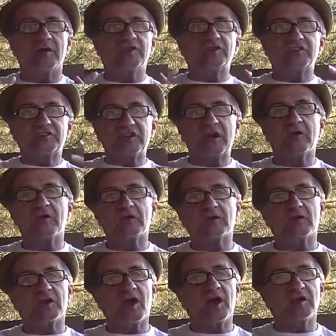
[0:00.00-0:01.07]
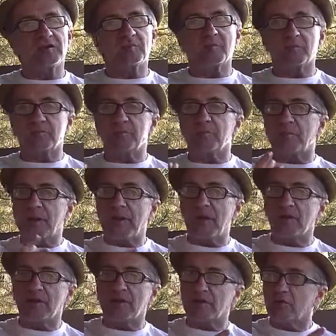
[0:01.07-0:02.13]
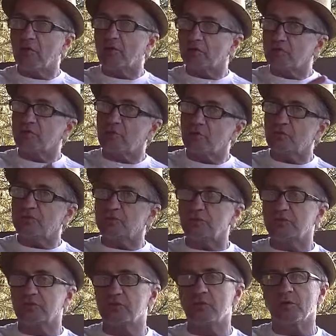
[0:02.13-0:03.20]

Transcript: sharing the gospel and preparing those soldiers who